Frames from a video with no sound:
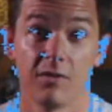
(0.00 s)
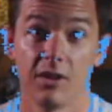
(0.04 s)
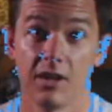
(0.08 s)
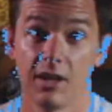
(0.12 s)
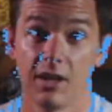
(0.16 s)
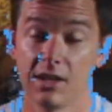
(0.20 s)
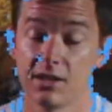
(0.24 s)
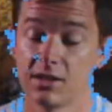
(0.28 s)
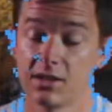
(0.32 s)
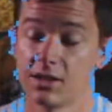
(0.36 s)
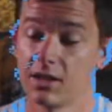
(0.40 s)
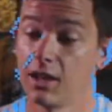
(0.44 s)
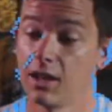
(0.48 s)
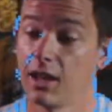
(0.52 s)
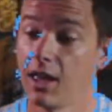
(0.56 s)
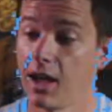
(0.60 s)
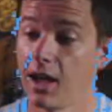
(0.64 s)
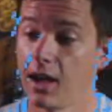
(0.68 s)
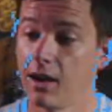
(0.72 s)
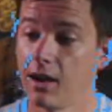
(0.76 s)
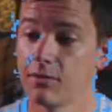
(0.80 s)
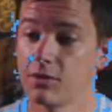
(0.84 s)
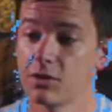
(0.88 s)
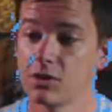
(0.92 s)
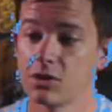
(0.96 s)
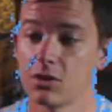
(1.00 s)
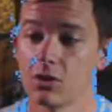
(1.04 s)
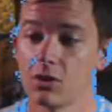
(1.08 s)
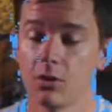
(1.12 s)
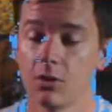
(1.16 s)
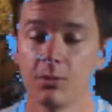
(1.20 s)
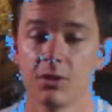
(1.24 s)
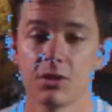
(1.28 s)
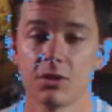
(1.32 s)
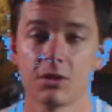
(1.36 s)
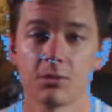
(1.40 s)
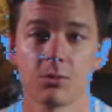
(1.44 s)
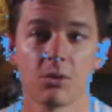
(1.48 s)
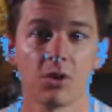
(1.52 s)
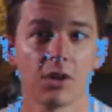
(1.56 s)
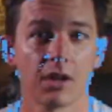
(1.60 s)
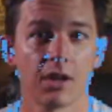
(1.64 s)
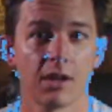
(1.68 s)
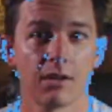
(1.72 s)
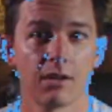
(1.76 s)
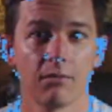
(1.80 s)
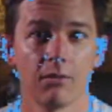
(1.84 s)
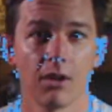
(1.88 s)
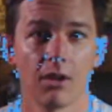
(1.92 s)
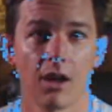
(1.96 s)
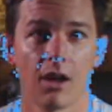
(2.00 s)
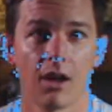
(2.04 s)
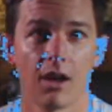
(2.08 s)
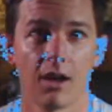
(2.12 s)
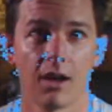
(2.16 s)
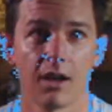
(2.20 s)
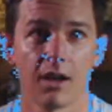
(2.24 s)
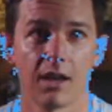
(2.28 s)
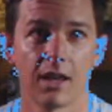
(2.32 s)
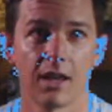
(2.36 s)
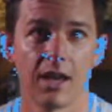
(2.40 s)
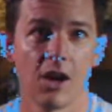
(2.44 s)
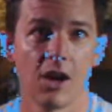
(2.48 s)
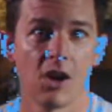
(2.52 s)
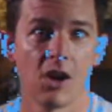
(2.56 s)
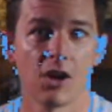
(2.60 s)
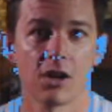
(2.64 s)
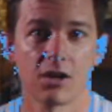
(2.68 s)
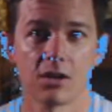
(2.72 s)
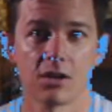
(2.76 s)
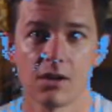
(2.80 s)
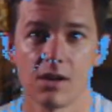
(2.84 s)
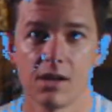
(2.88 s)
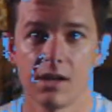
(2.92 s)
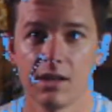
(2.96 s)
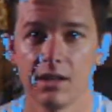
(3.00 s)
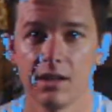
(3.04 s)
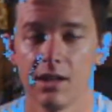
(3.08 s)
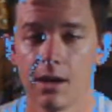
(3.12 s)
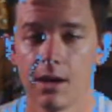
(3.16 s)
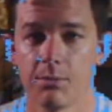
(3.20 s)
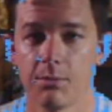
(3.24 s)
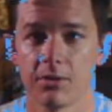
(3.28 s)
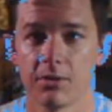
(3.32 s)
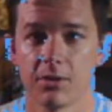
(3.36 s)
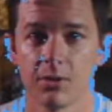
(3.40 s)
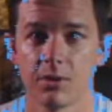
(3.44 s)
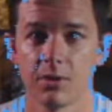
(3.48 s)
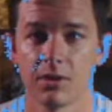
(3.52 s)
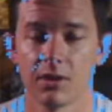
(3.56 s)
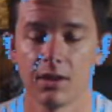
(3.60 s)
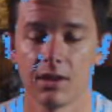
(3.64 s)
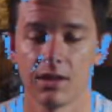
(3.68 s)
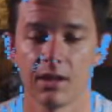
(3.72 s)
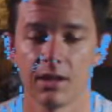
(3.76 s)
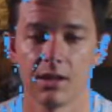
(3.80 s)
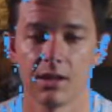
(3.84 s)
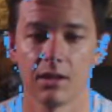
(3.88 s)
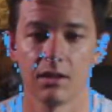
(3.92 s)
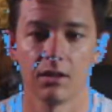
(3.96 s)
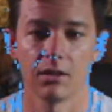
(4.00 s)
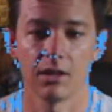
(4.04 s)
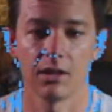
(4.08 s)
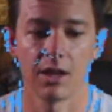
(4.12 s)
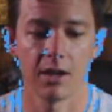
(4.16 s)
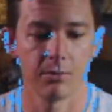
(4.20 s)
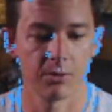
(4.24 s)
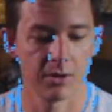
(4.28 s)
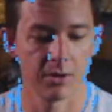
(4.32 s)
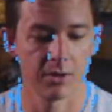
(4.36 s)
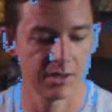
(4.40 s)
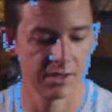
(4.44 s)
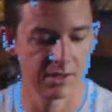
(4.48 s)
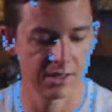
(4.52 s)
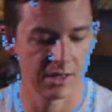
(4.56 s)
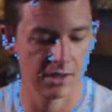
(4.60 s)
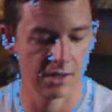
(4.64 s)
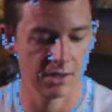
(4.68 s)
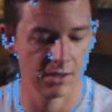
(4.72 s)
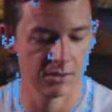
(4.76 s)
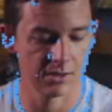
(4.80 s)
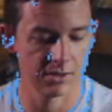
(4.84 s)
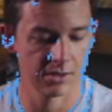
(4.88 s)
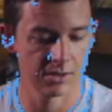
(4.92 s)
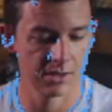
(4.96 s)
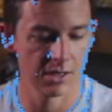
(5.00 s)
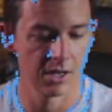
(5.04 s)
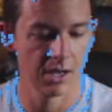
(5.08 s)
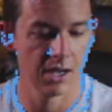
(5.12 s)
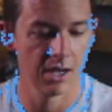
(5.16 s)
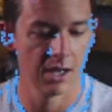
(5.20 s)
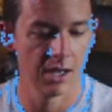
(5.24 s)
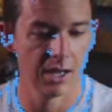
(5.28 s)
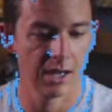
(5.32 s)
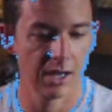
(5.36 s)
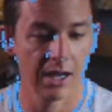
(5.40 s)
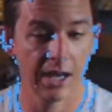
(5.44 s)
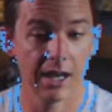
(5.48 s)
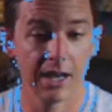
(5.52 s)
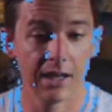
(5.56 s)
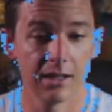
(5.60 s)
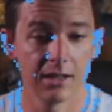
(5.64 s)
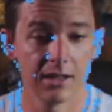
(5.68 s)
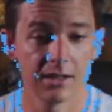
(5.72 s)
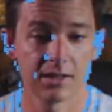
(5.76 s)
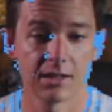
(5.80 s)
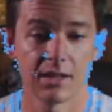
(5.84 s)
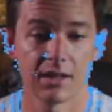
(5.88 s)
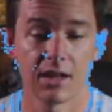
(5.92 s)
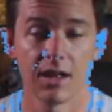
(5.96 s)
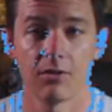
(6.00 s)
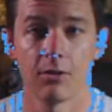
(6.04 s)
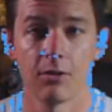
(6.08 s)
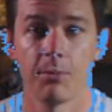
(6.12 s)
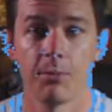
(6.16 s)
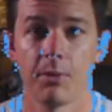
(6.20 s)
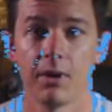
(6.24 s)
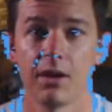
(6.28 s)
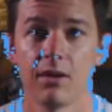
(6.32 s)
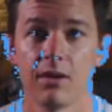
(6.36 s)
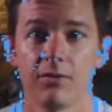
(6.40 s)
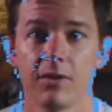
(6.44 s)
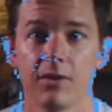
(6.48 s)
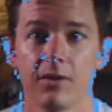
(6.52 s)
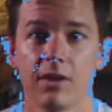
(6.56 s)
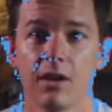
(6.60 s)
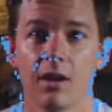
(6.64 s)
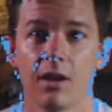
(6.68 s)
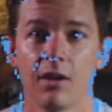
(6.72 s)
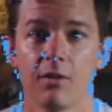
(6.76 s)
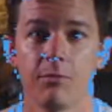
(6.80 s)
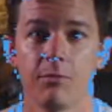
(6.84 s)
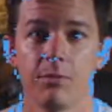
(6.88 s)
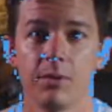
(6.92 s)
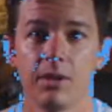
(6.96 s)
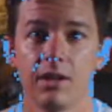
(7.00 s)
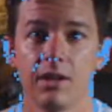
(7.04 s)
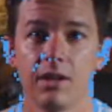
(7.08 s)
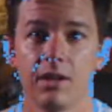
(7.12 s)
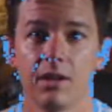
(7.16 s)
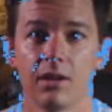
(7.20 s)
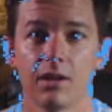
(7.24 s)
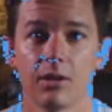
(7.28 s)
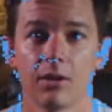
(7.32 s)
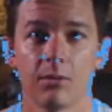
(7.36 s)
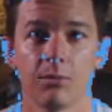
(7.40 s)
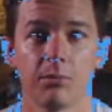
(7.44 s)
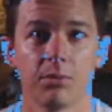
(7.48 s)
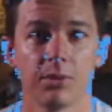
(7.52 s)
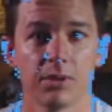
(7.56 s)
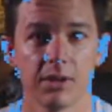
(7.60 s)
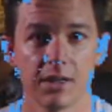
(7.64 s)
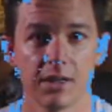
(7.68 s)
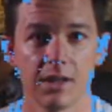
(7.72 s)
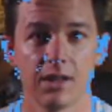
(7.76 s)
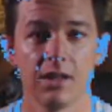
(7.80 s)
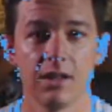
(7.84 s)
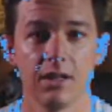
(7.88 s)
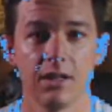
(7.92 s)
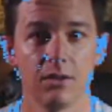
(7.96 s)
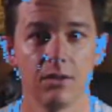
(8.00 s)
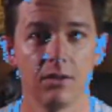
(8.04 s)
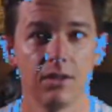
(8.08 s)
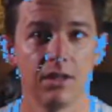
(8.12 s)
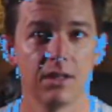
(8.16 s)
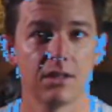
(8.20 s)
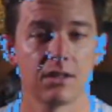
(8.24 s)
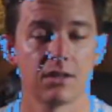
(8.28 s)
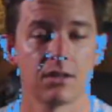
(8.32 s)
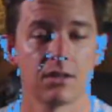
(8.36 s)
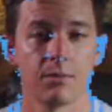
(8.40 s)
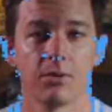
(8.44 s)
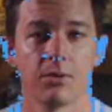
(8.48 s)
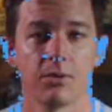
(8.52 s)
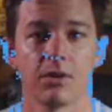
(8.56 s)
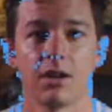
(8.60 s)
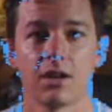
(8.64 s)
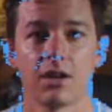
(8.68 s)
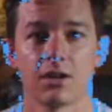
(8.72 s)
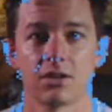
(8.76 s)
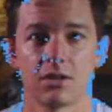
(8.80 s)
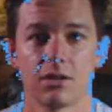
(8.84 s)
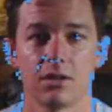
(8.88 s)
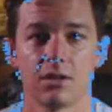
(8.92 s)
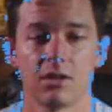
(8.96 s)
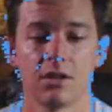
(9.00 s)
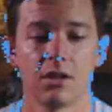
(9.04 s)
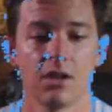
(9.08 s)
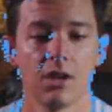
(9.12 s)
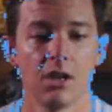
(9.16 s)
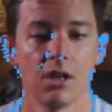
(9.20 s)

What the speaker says: It's going to have so much more character and depth to it than library sounds, and it's going to have the benefit of being completely unique to the production.